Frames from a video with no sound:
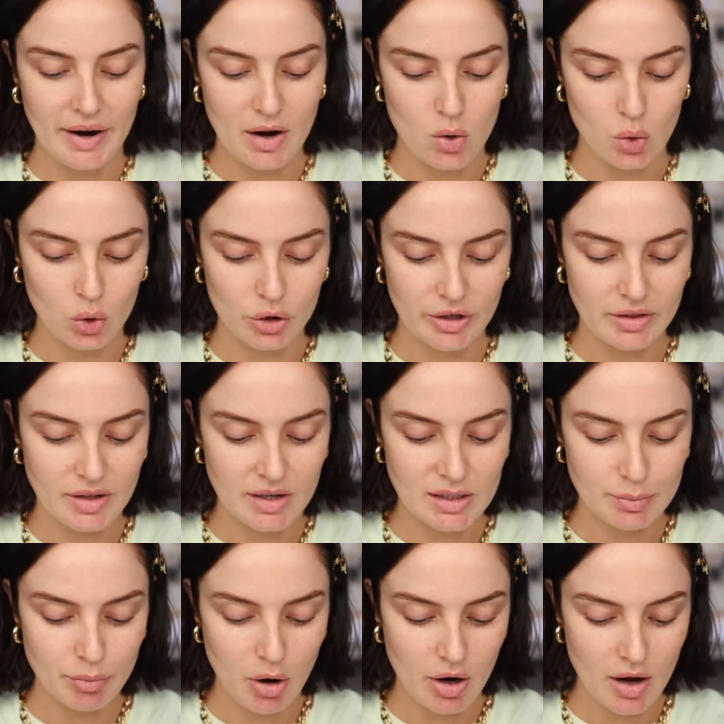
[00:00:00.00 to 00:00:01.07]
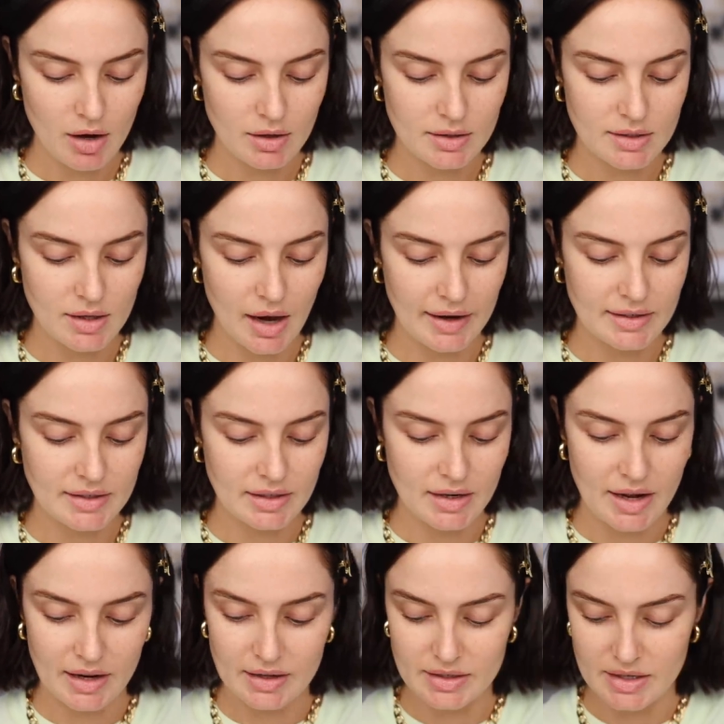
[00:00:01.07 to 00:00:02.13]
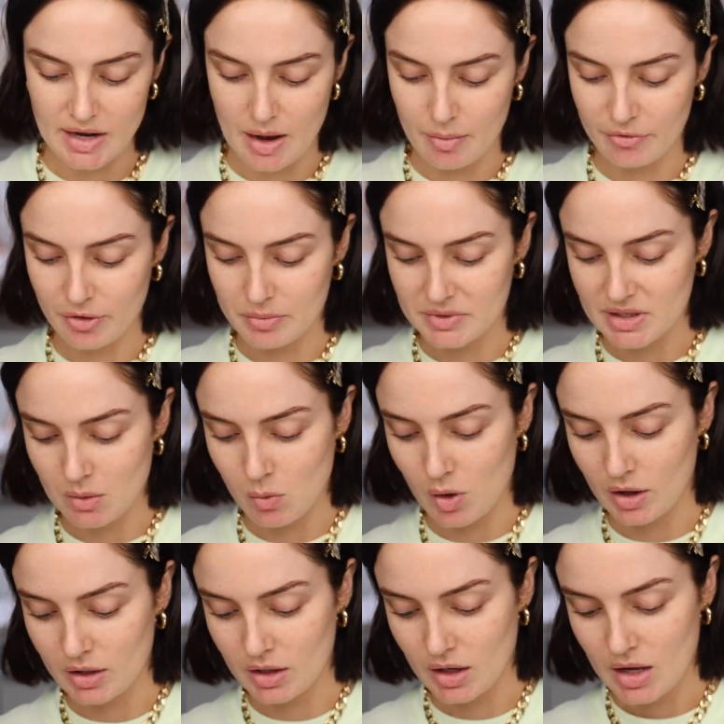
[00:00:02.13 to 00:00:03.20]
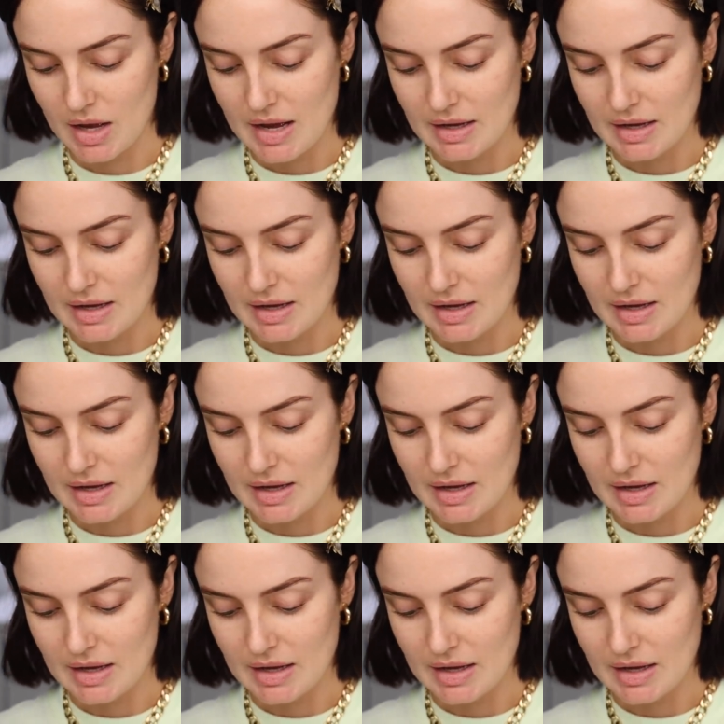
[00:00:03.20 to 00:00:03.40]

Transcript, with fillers: when I ordered these products, I did get a DM from someone